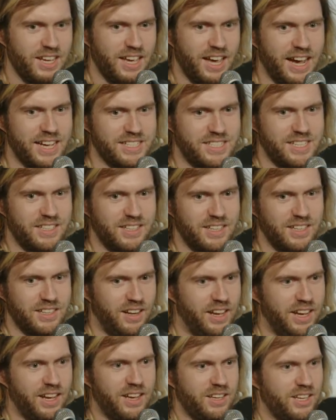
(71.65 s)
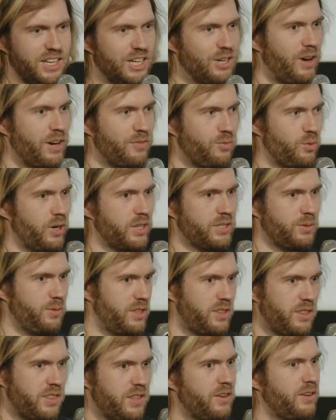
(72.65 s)
As in that, like, you know, I've worked
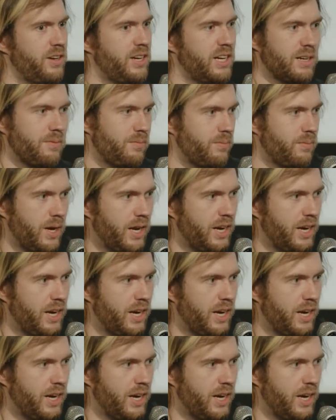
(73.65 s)
with Ethereum um,